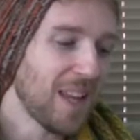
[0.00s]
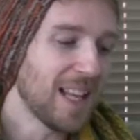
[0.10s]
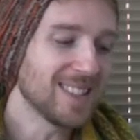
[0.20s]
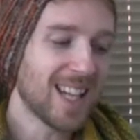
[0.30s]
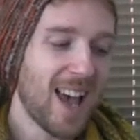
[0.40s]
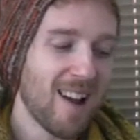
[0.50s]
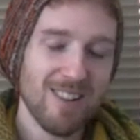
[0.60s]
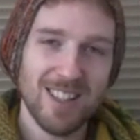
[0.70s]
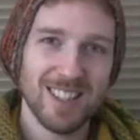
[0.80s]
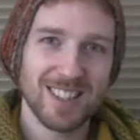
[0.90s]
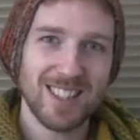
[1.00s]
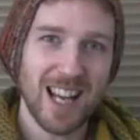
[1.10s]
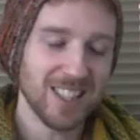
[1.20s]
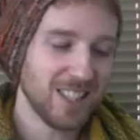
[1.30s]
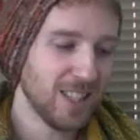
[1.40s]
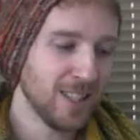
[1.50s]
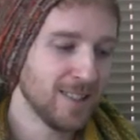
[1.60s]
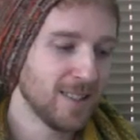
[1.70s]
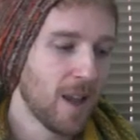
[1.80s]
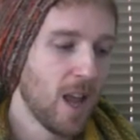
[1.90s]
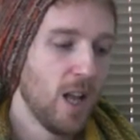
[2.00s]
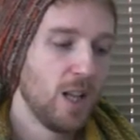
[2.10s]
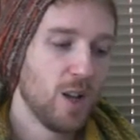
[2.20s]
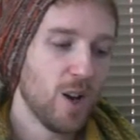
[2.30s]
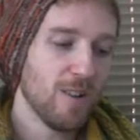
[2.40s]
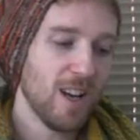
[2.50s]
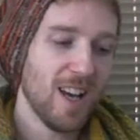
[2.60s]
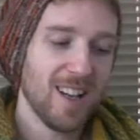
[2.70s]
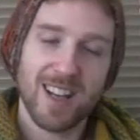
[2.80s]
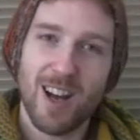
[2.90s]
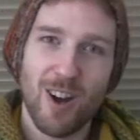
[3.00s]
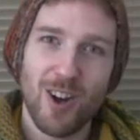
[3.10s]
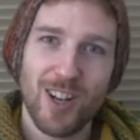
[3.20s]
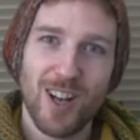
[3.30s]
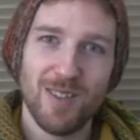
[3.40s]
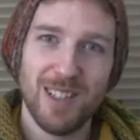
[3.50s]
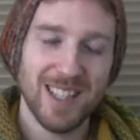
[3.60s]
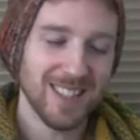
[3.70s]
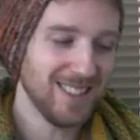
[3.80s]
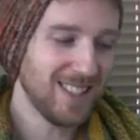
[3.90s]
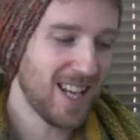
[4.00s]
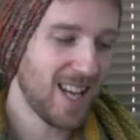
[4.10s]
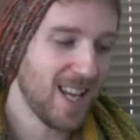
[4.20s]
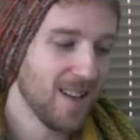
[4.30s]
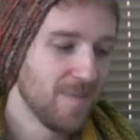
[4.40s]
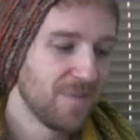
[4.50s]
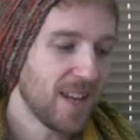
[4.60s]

That's Karen at Stashless, Laura at Kana of Knit and Tea,